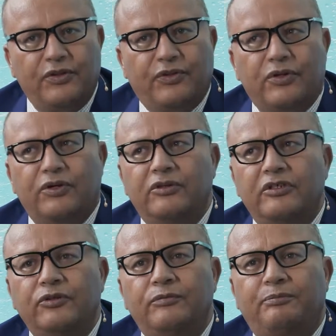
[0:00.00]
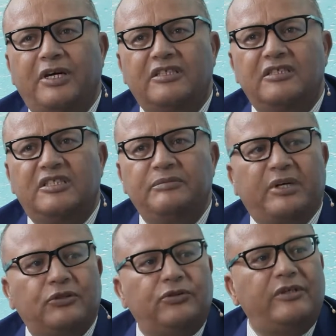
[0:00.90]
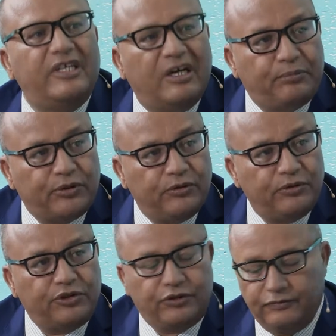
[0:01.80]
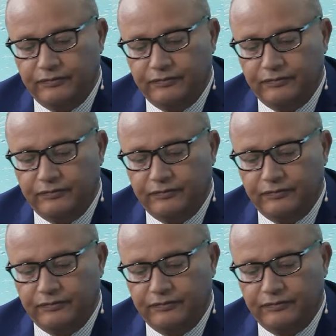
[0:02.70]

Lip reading: through a participatory approach.